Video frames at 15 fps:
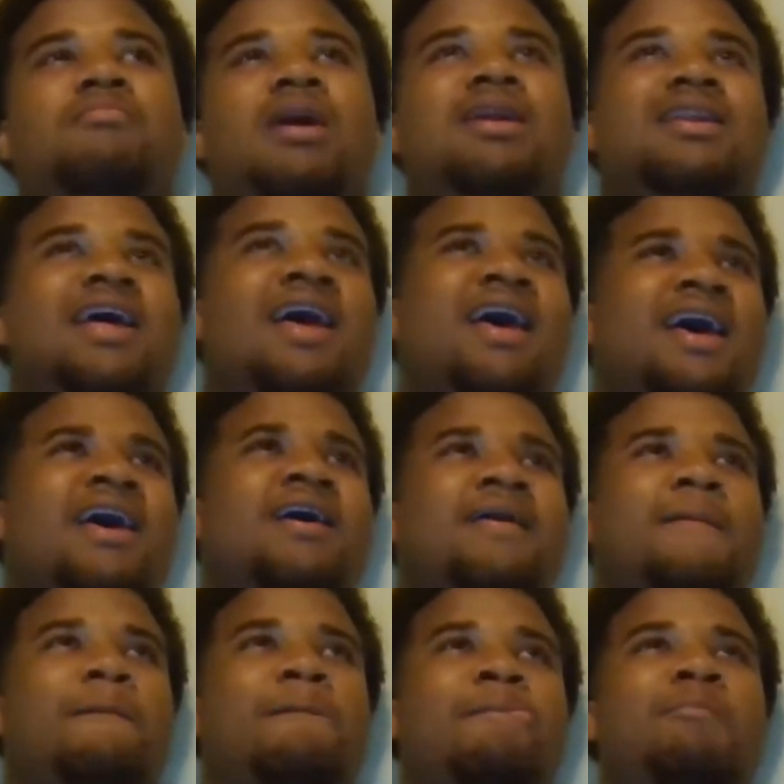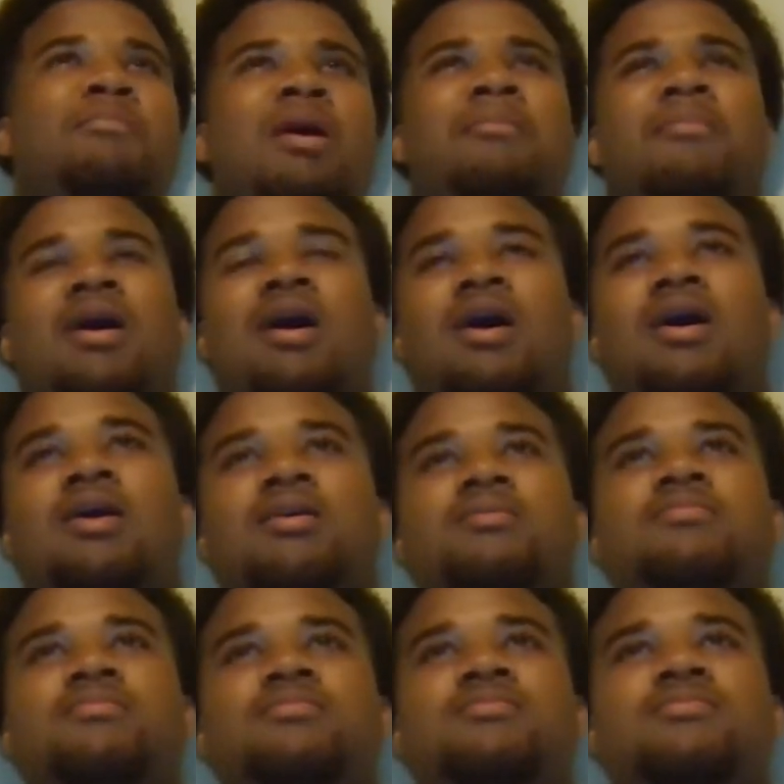my dad, my
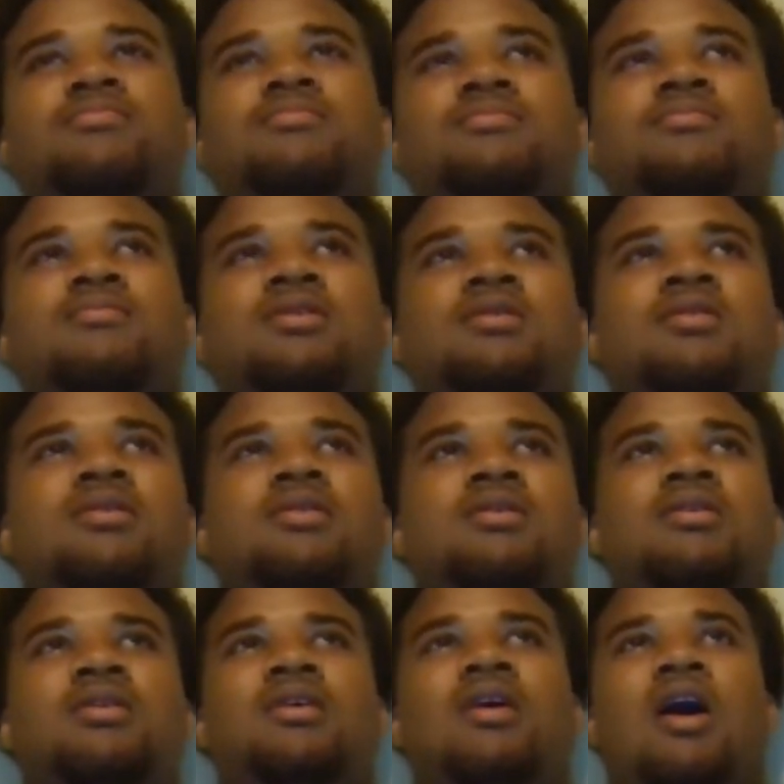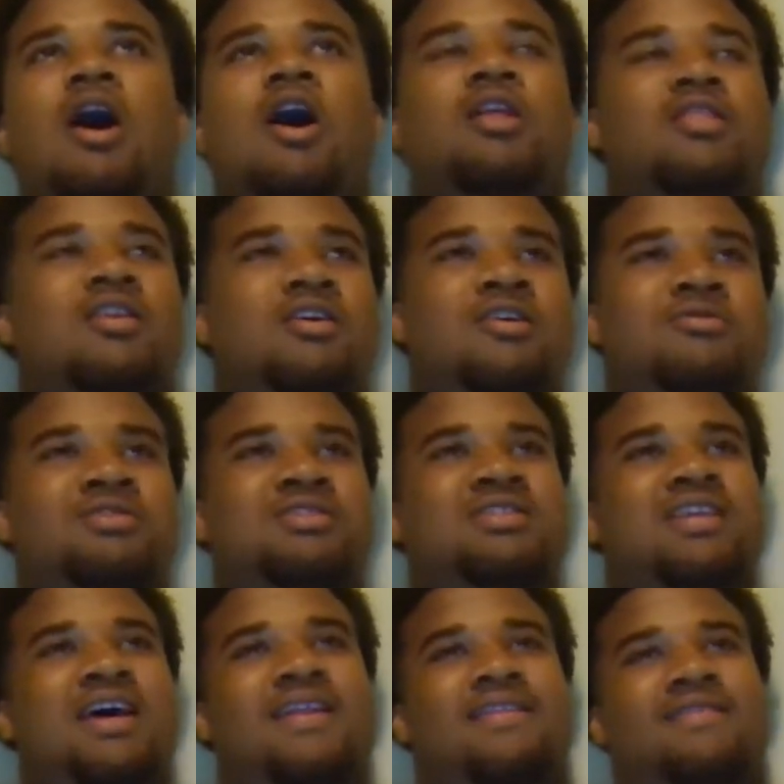mom, all the
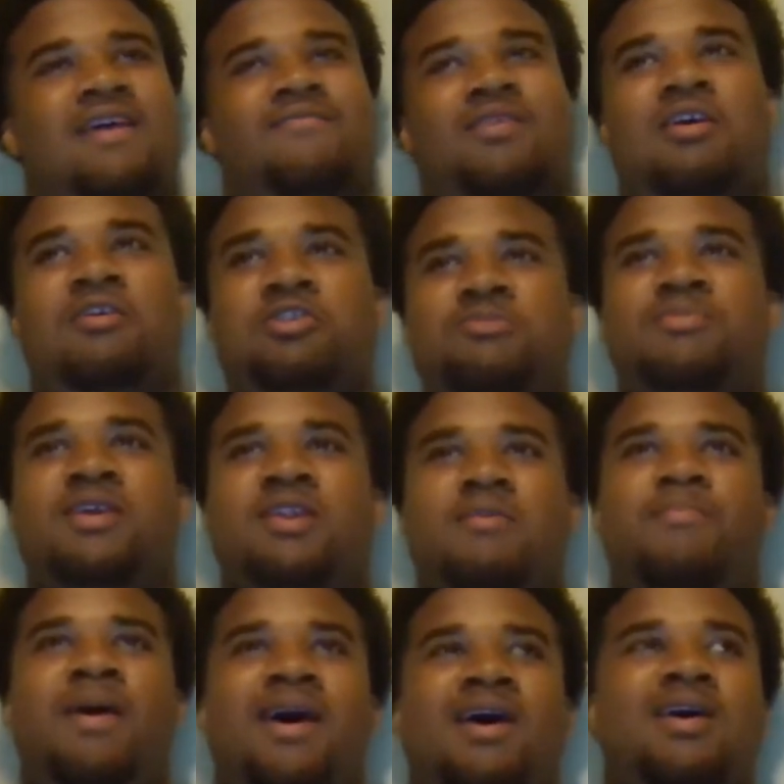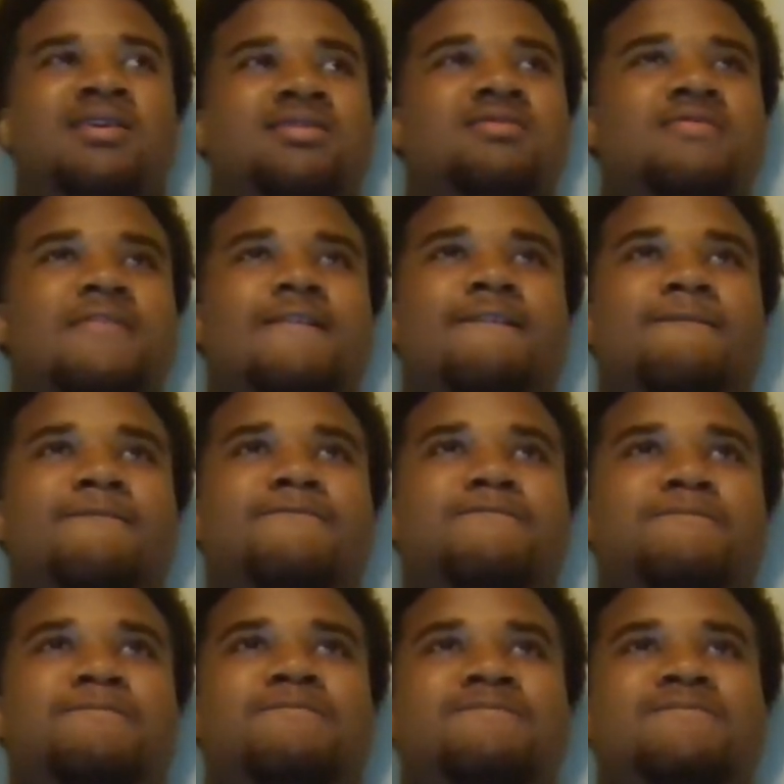coaches that ever coached me in the past,
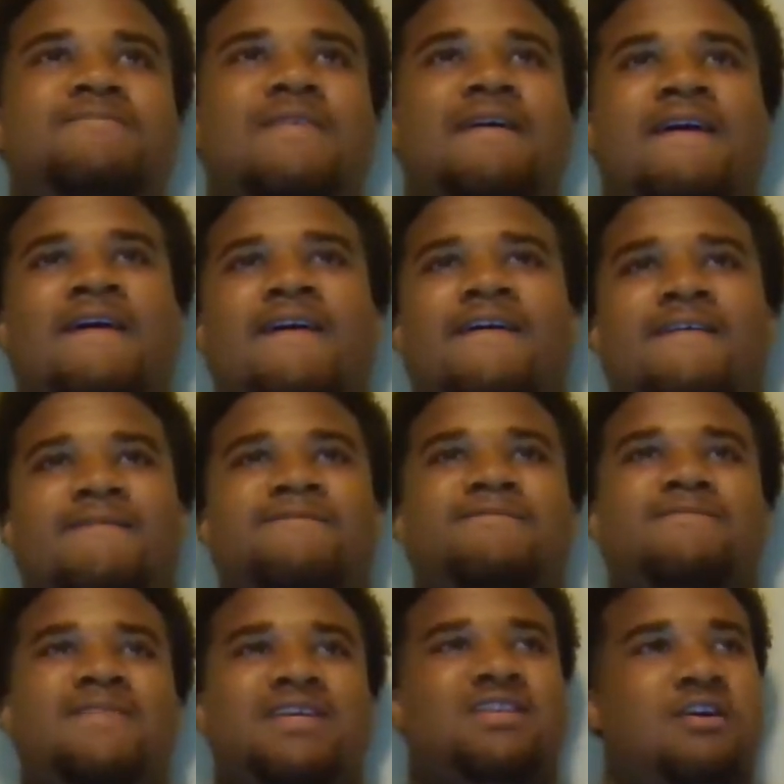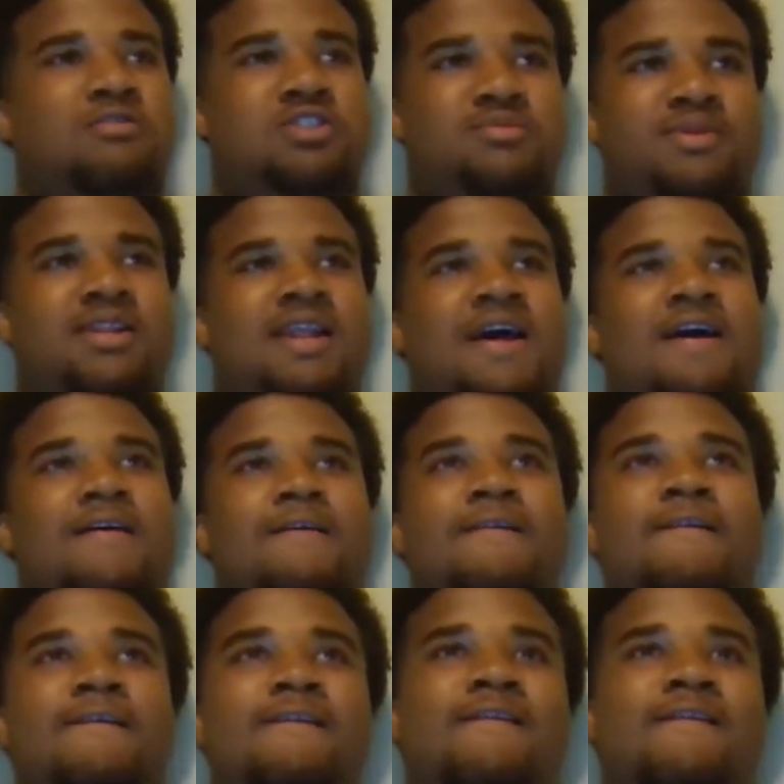and that's coaching me now,